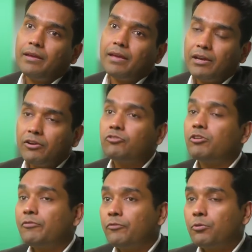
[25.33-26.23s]

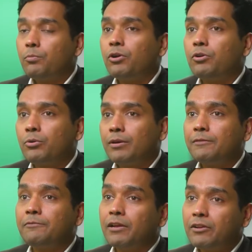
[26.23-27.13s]
Industry 4.0 is
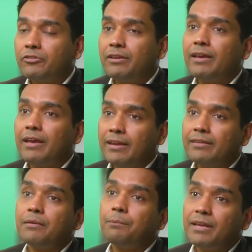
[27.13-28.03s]
flourishing and
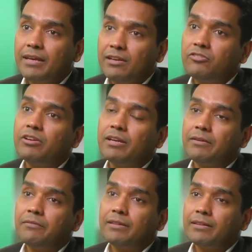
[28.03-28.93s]
is a big
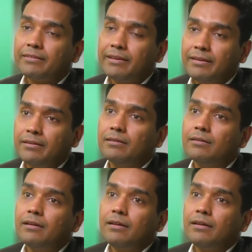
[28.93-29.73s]
initiative in this sector,